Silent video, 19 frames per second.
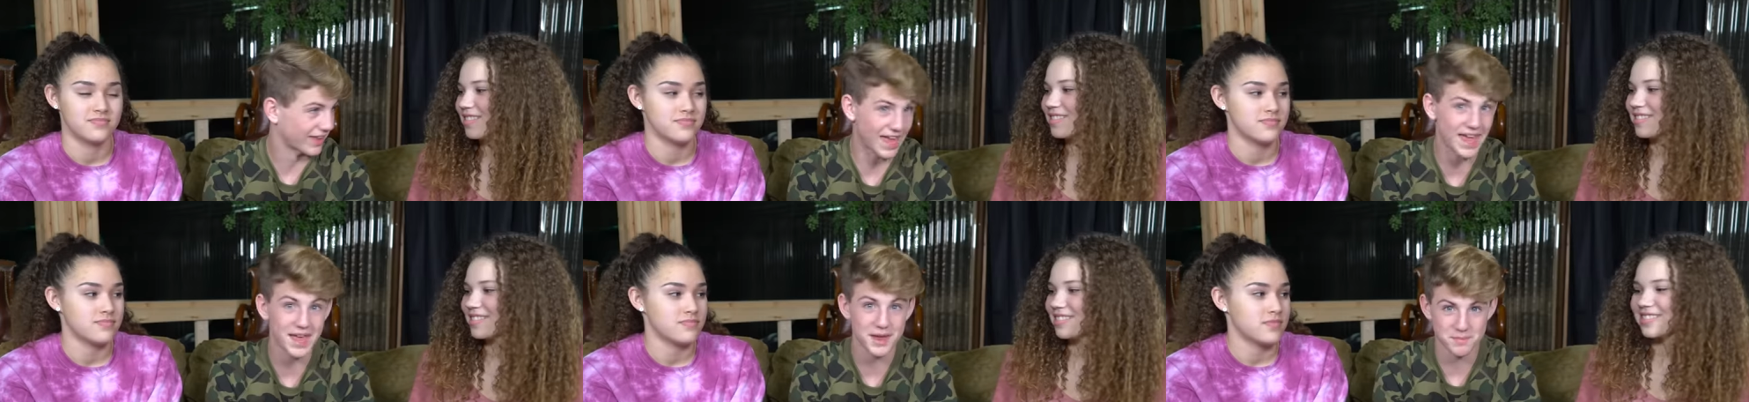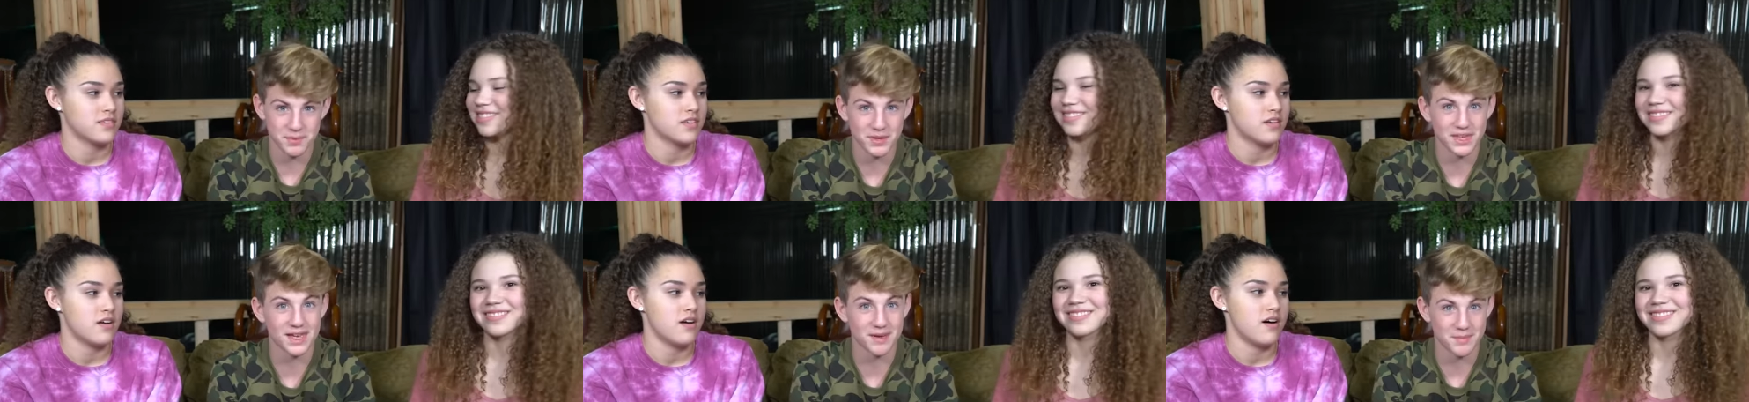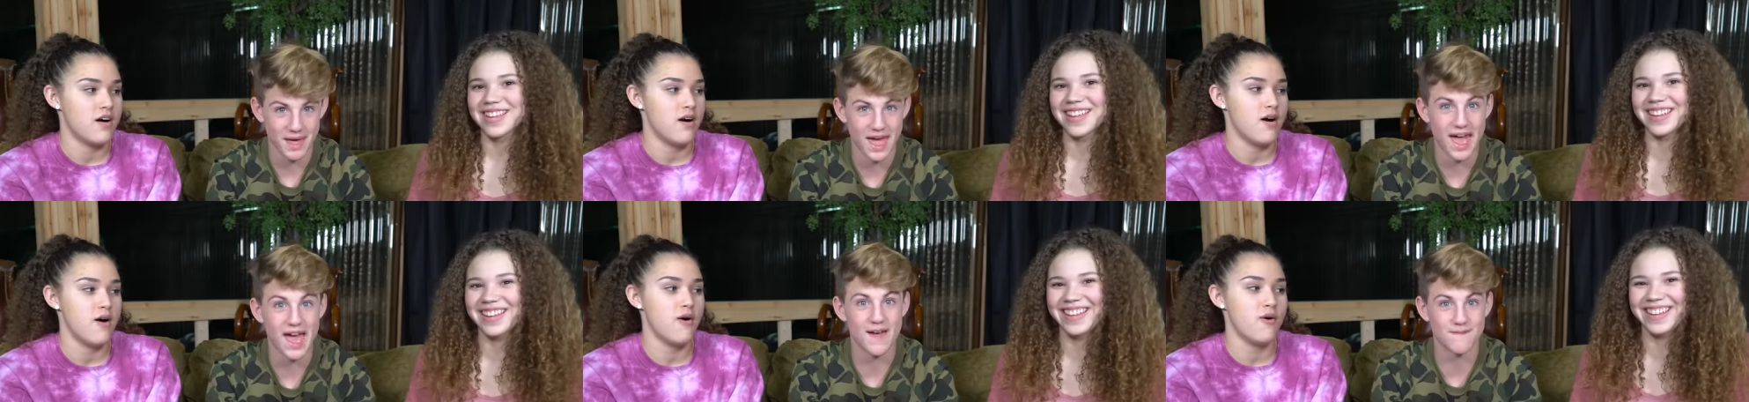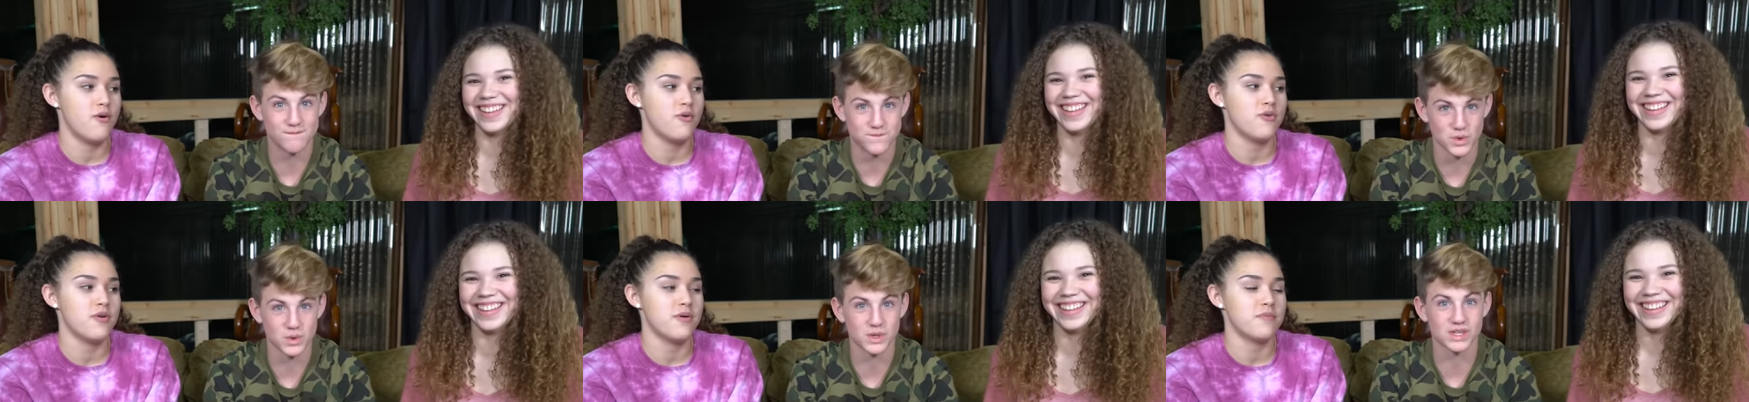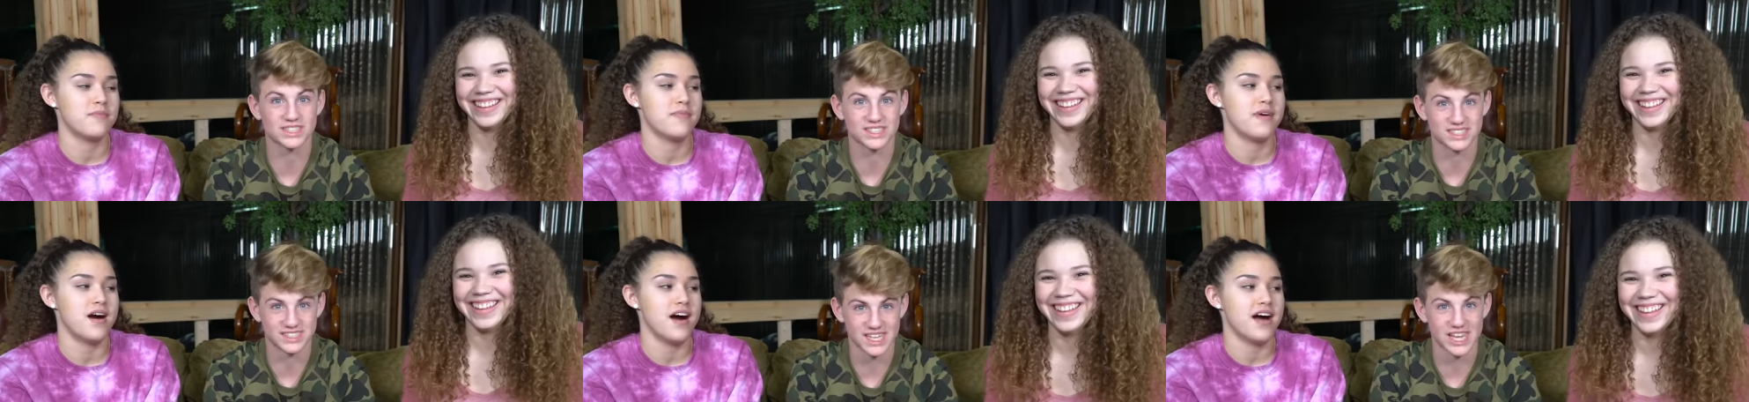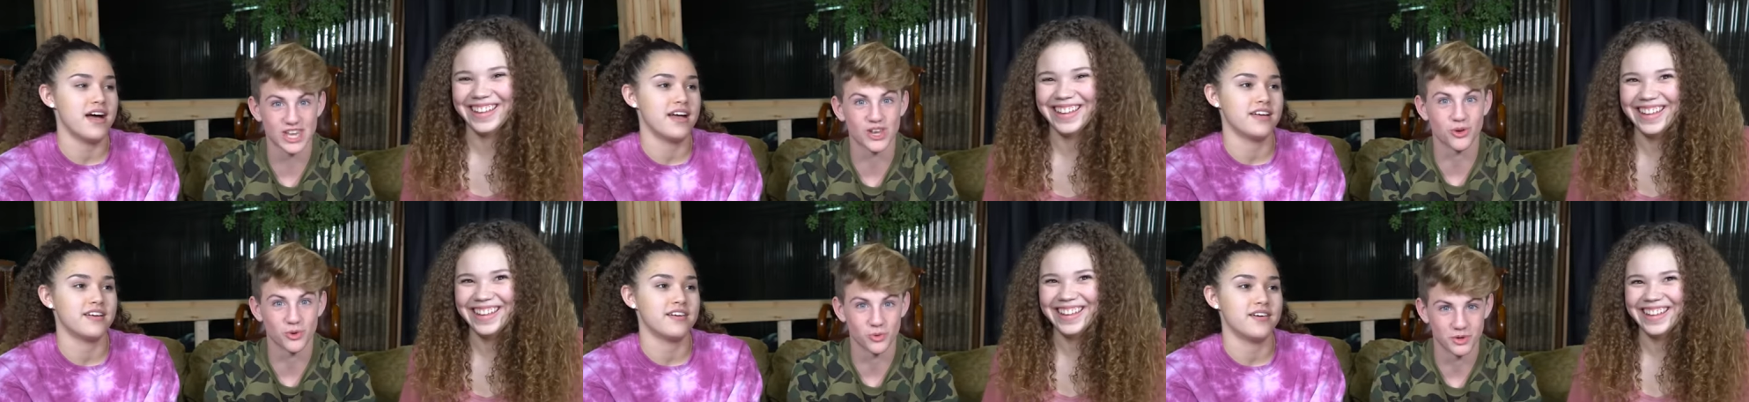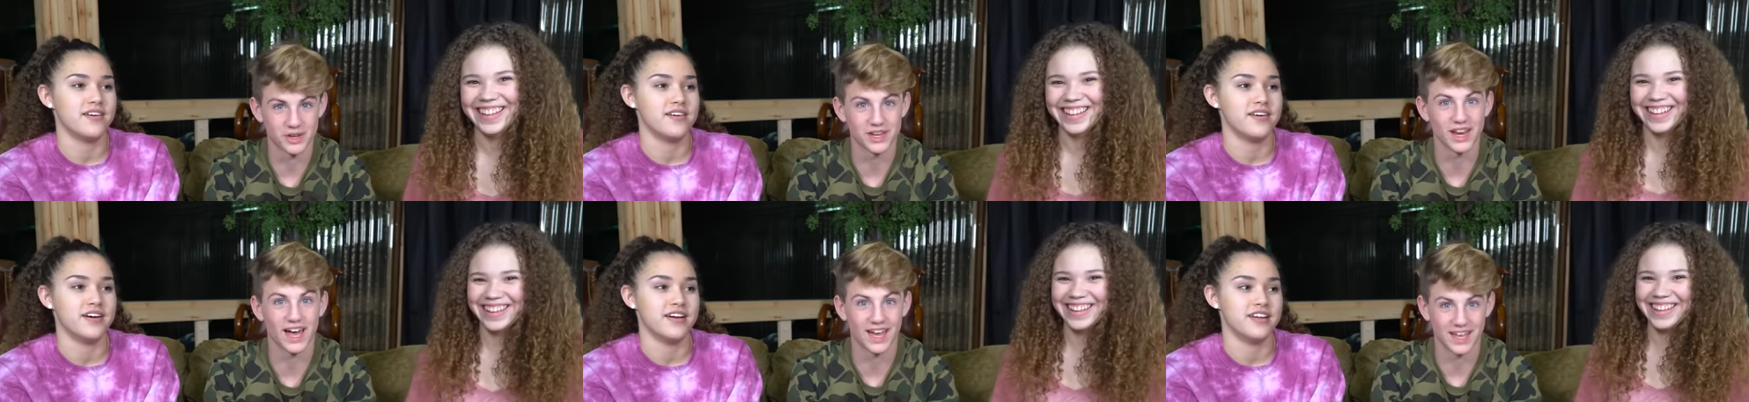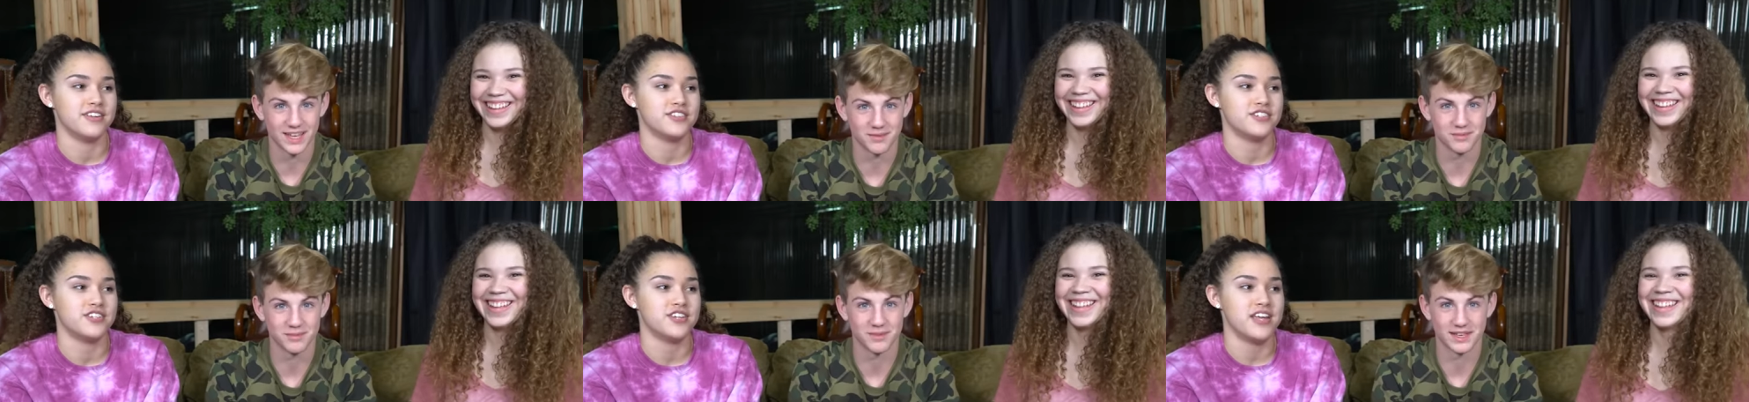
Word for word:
Speaker 1: Like eight p.m. Oh every single gosh. night,